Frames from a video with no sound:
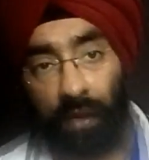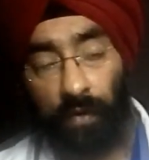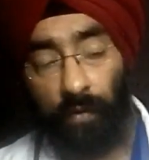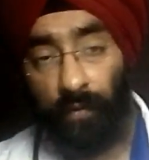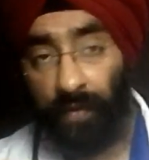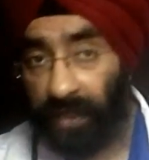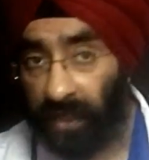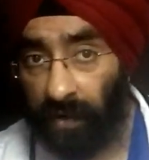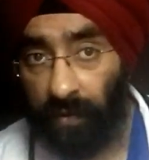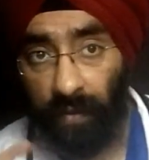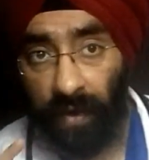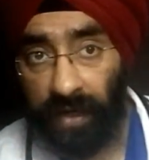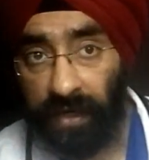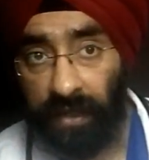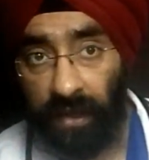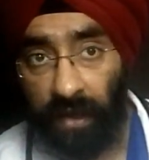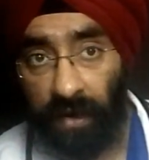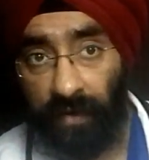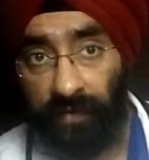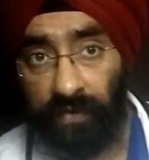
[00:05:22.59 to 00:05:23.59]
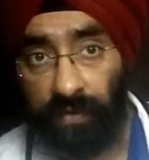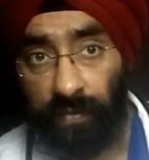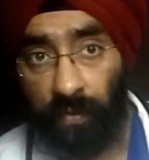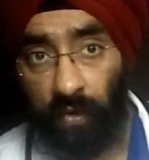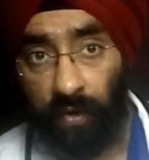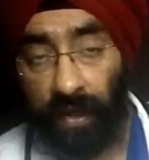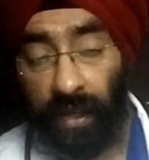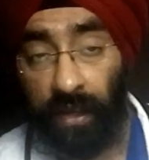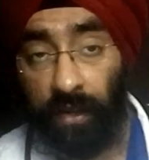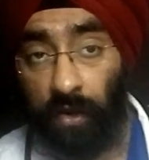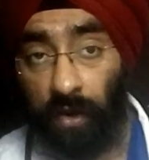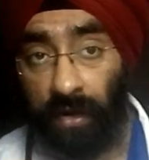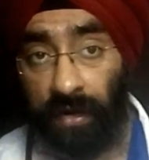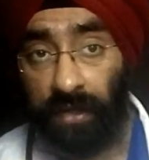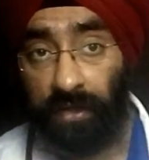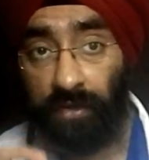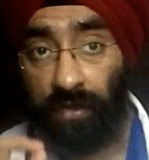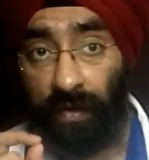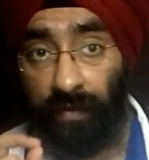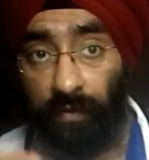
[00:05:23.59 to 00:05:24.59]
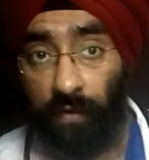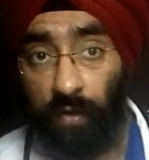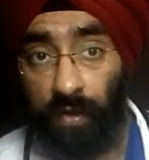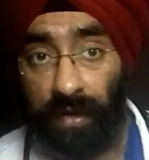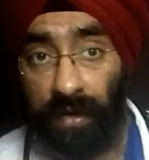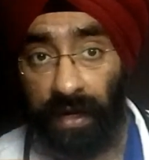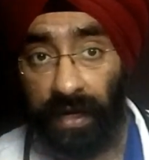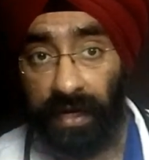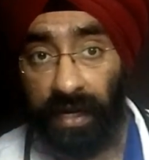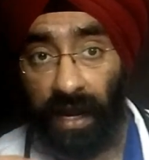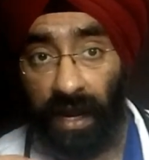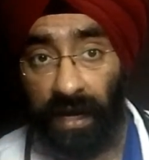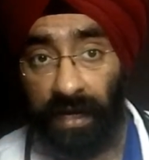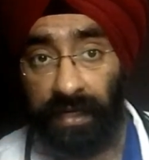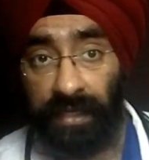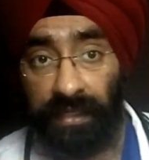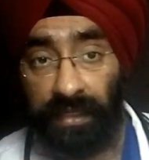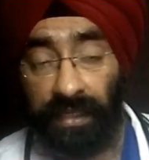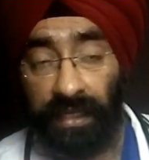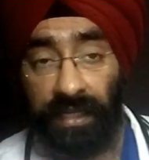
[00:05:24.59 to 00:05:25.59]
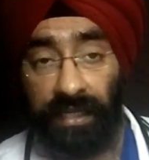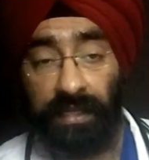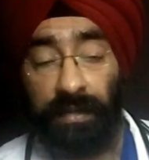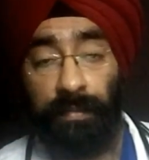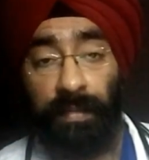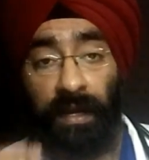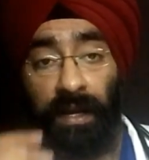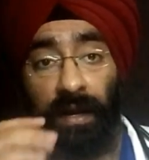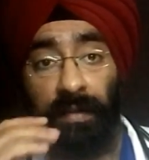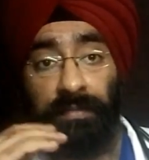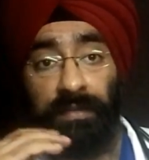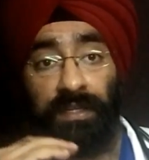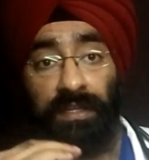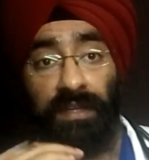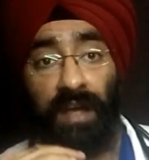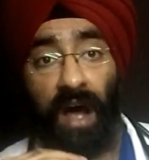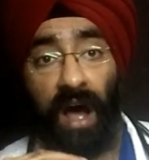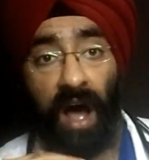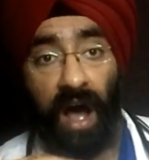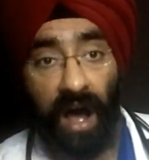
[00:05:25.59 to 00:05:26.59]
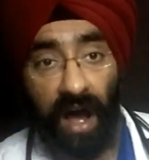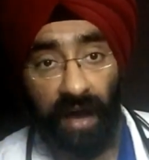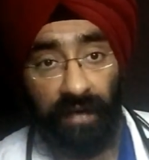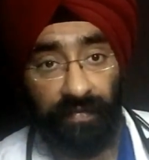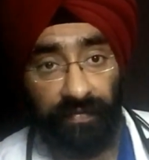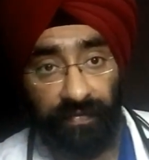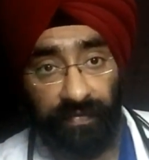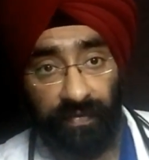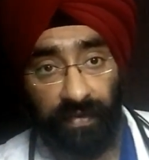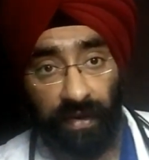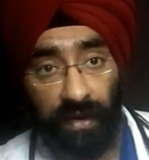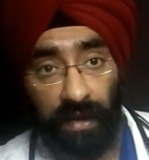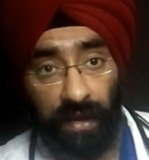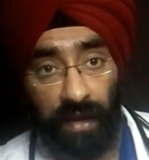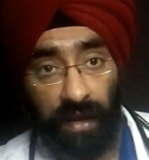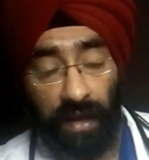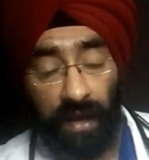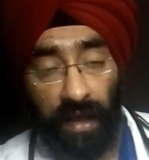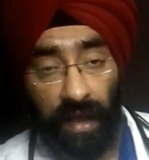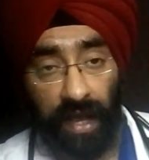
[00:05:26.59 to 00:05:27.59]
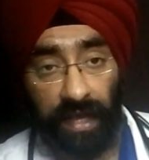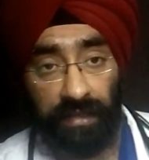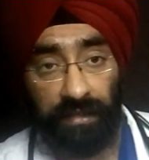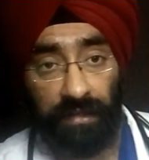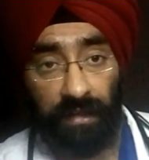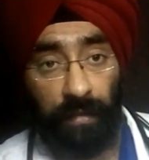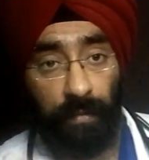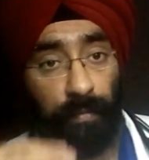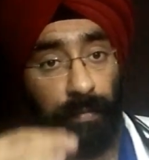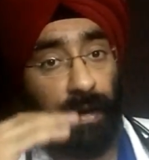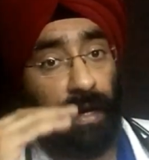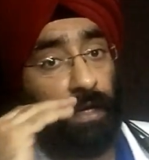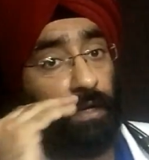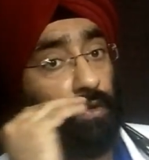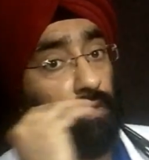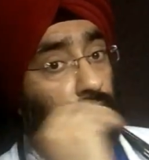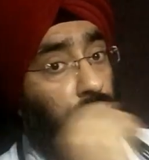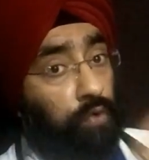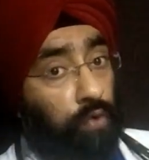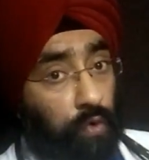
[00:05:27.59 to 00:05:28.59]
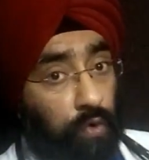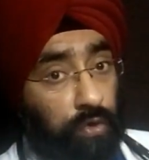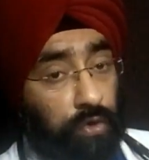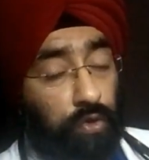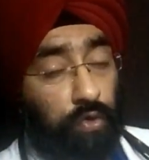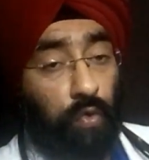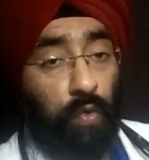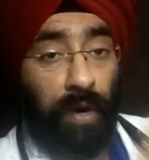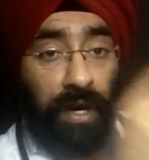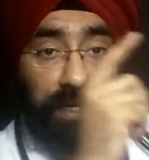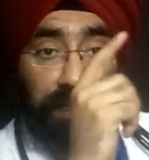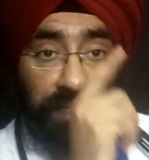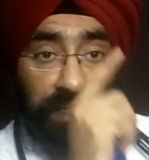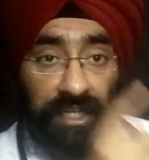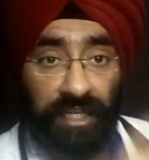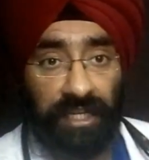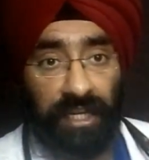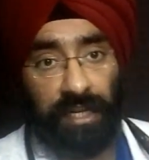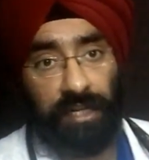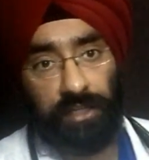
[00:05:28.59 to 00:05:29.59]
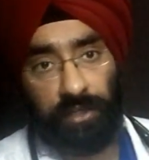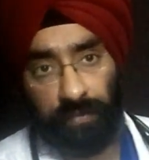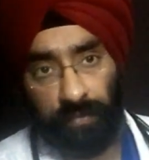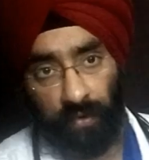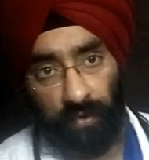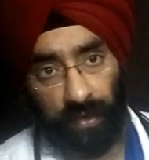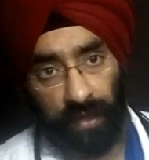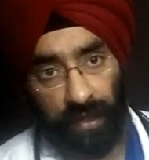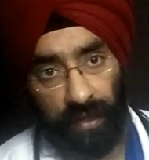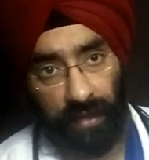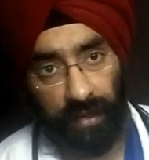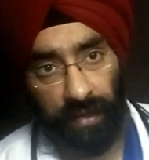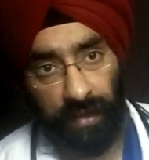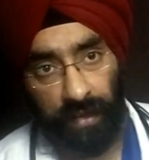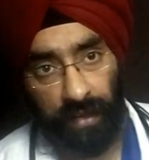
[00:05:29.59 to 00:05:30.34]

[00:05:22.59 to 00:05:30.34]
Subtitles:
Within 1 year of smoking, your risk of coronary heart disease becomes half as compared to those who are still smoking.